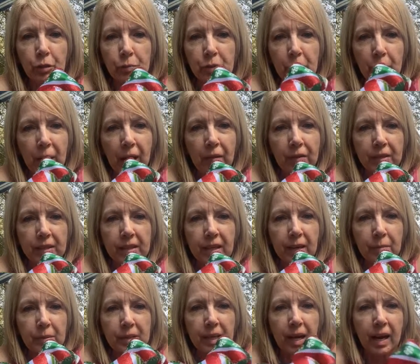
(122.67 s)
about the same
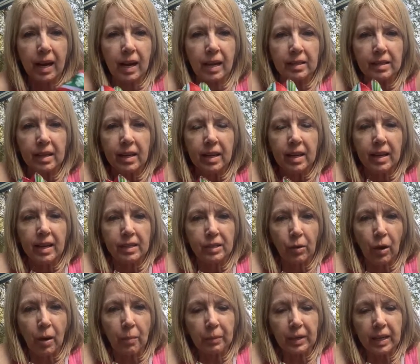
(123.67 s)
size. So
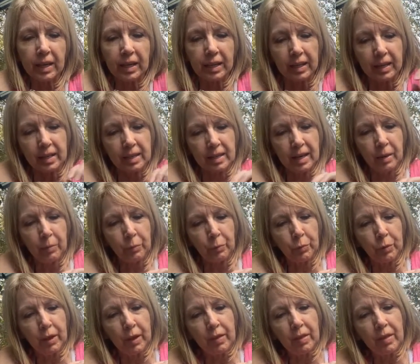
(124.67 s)
I'm going to end up
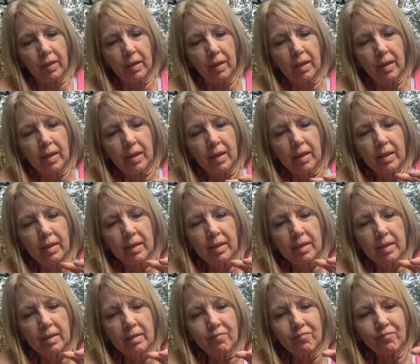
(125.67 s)
with
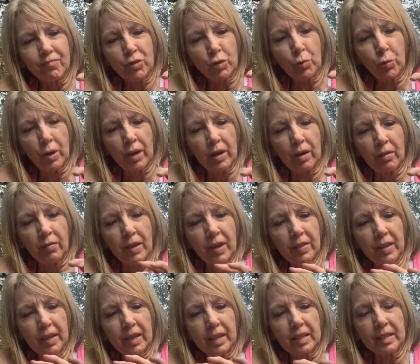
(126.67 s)
12. I
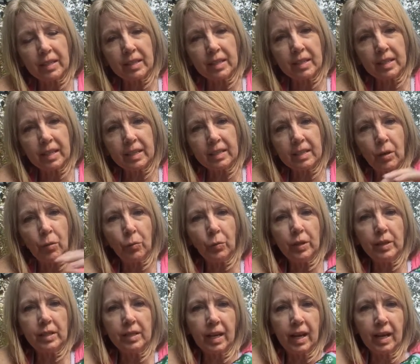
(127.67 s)
think I did 6 on one
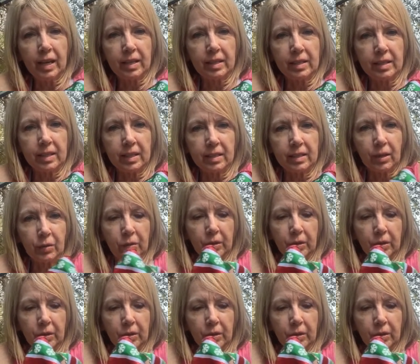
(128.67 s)
side and 6 on the